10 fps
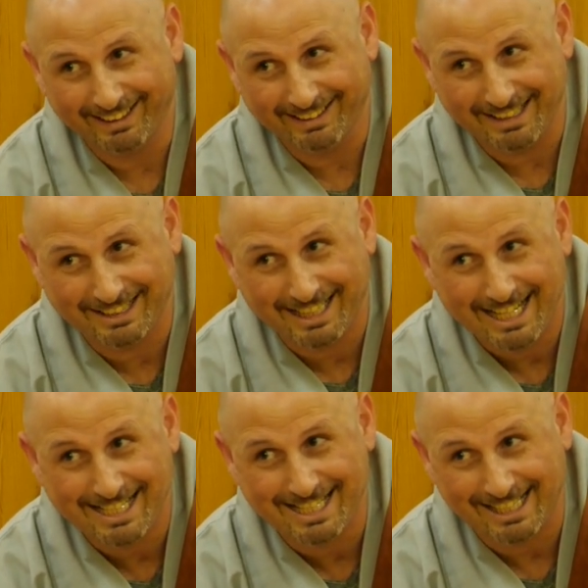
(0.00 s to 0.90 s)
they
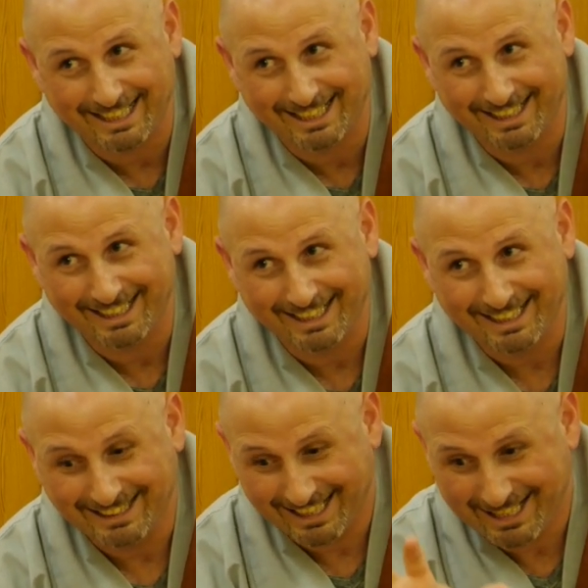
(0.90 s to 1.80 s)
sense it
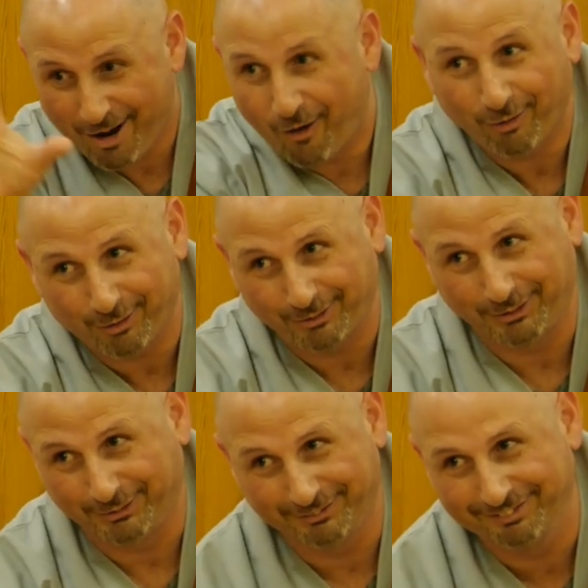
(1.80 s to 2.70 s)
then they hold on you